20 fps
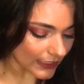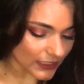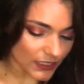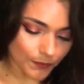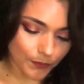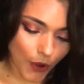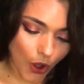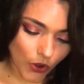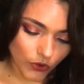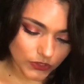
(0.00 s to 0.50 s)

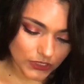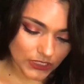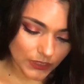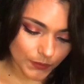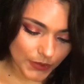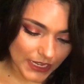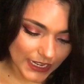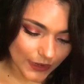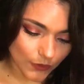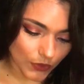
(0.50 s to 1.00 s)
supposed to
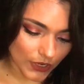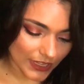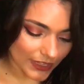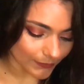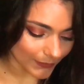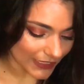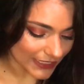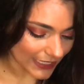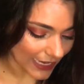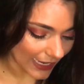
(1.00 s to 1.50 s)
be like one of the
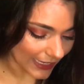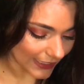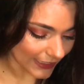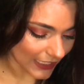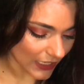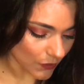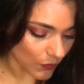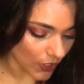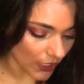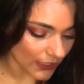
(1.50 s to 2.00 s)

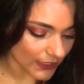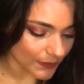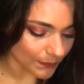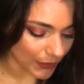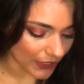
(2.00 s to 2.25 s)
metallic-y ones,